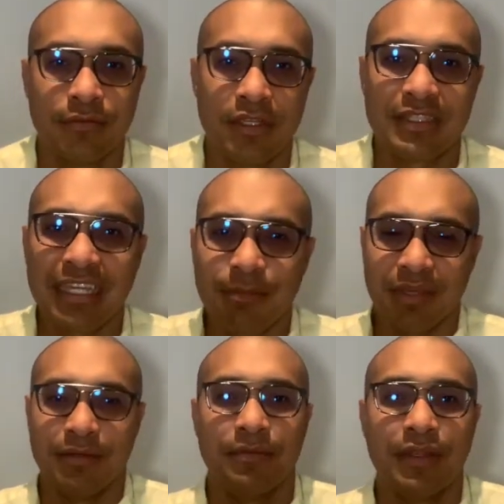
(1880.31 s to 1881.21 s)
Stick a pin.
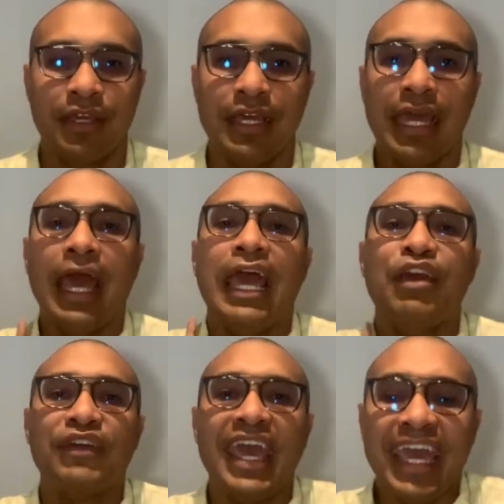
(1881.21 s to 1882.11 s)

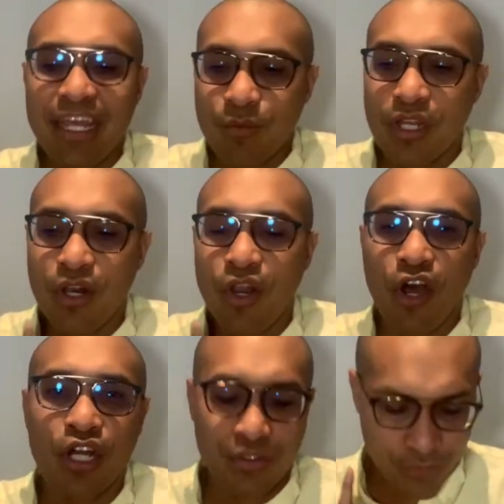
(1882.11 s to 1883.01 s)
If anyone
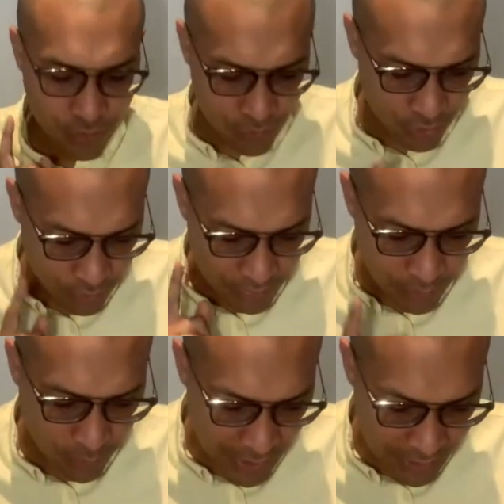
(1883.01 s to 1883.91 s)
longs for you to be
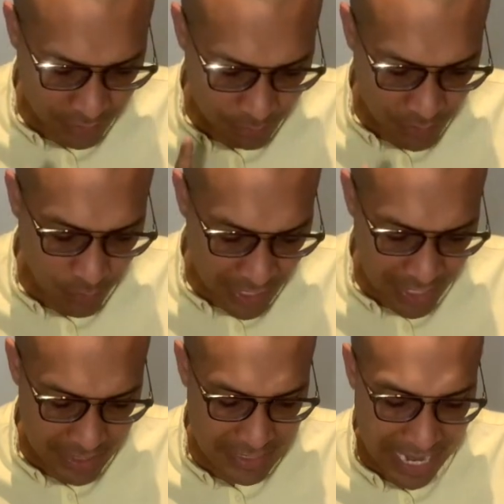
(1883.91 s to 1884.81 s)

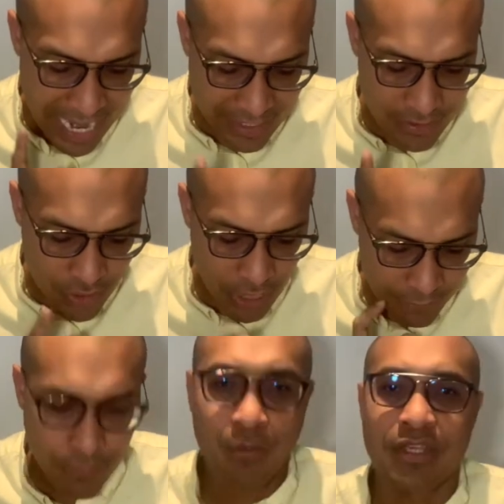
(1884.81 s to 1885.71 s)
wise, ask God
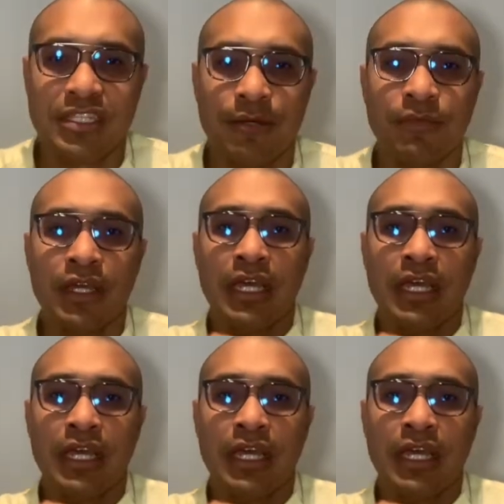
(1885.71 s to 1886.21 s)
for wisdom,